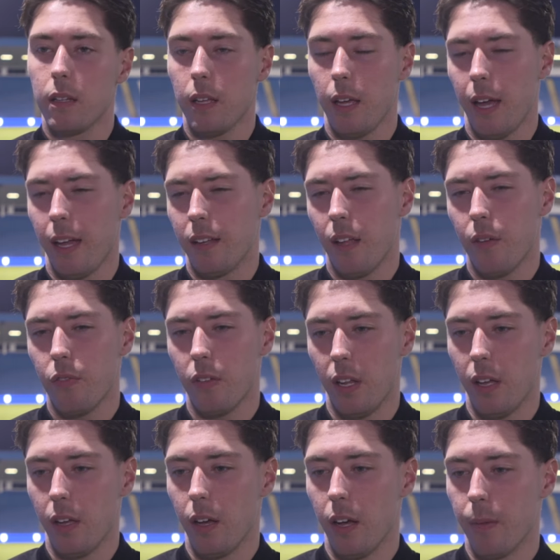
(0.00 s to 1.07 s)
Yeah,
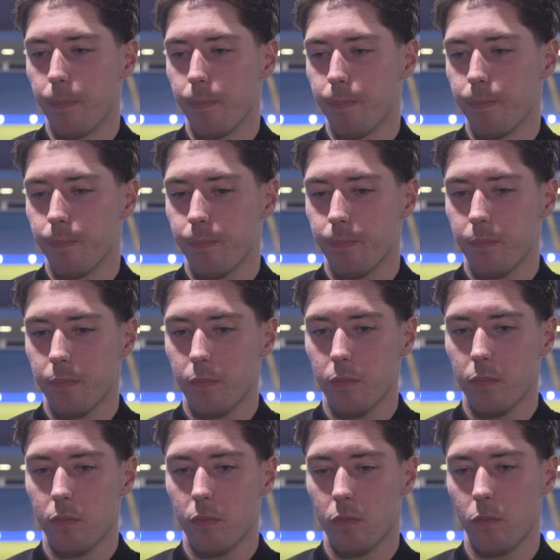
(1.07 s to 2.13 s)
definitely.
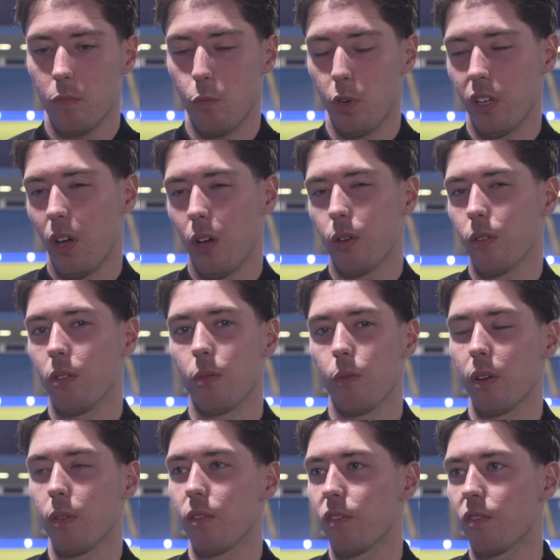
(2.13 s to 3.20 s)
We know that
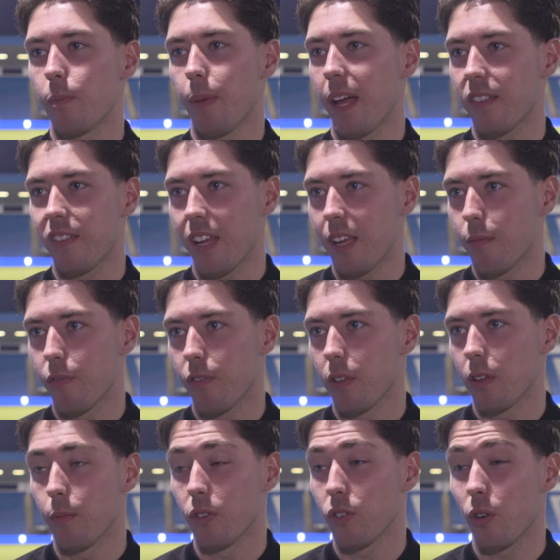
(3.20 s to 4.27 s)
we was the better team for
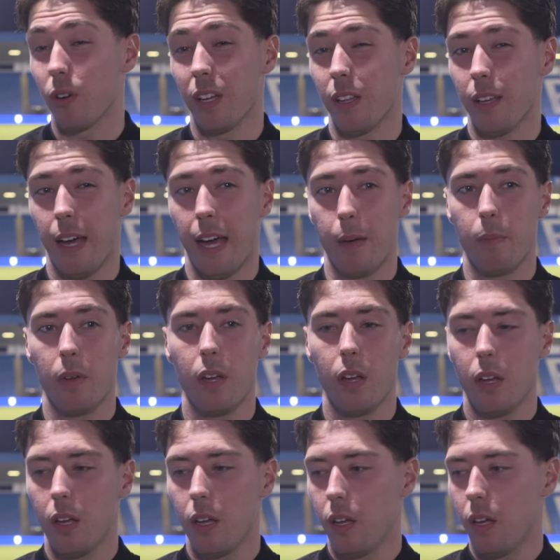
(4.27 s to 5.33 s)
the majority of the game.
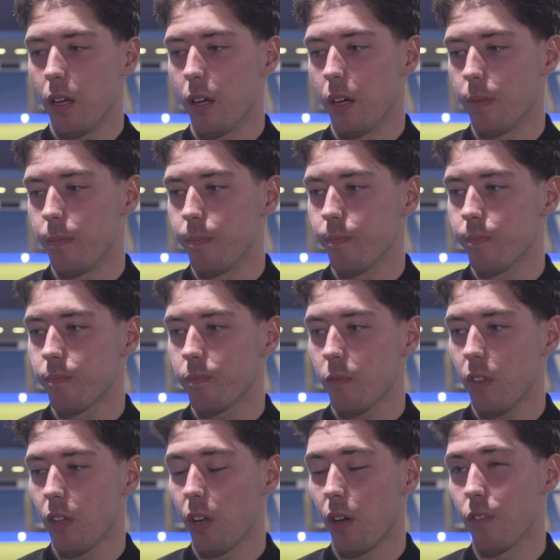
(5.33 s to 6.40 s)

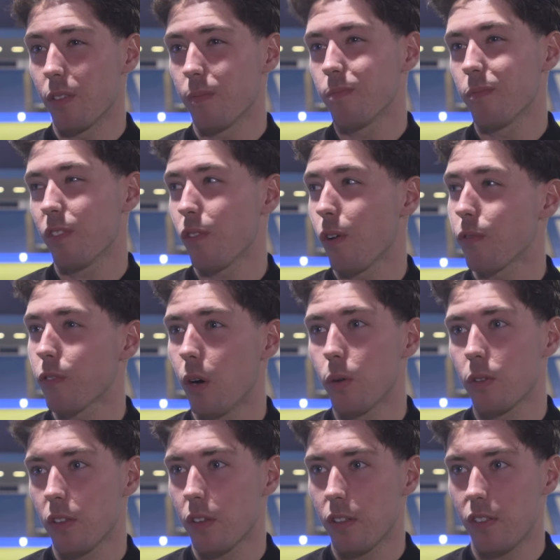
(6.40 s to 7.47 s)
Another soft
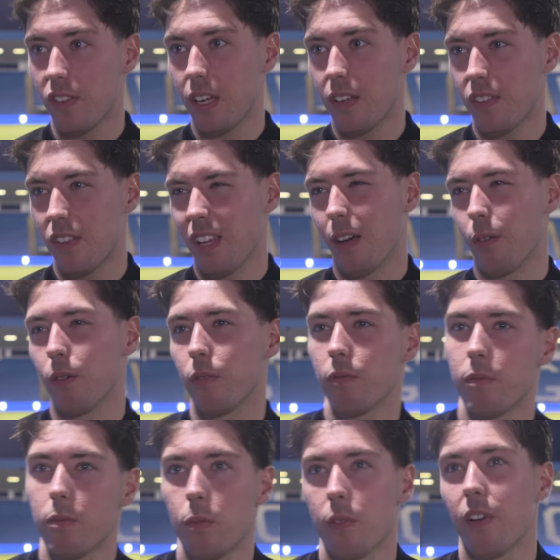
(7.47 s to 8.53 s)
goal to concede, so yeah, we're
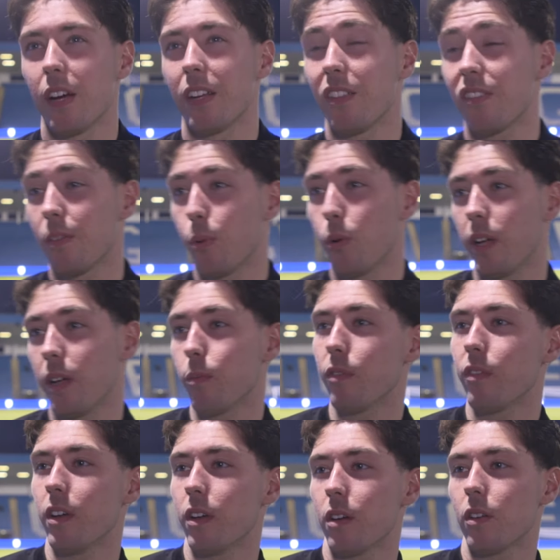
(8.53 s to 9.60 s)
very disappointed
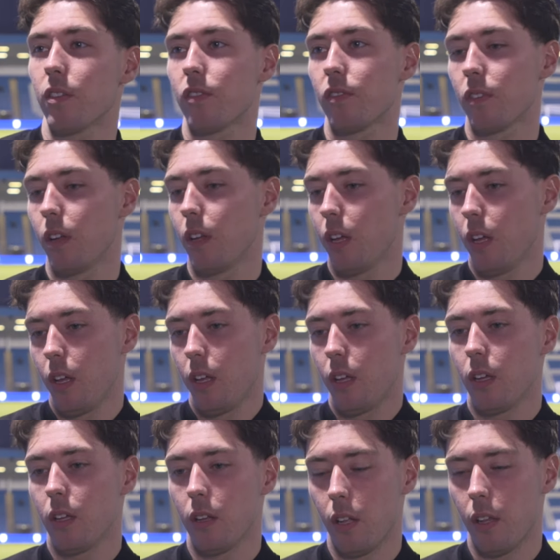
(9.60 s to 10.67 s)
with it because,
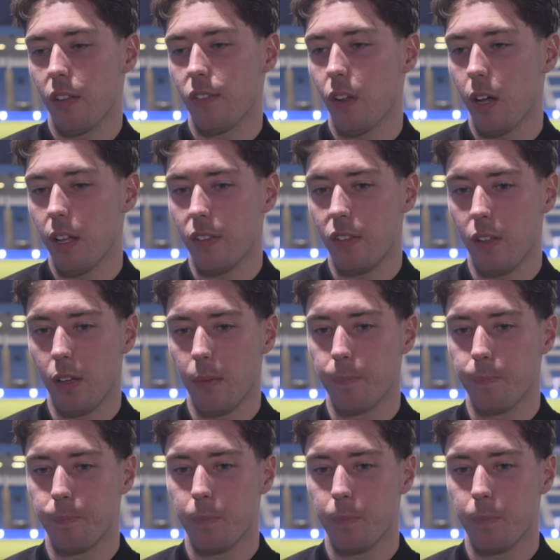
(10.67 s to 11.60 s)
you know, they're starting to...